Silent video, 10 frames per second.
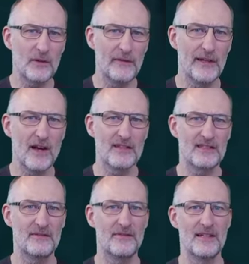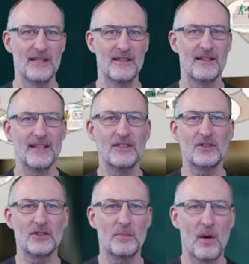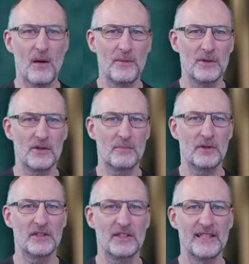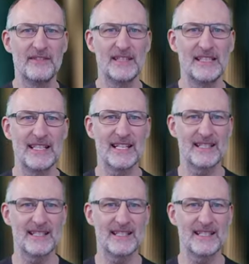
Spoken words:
philosophy and other popular productivity and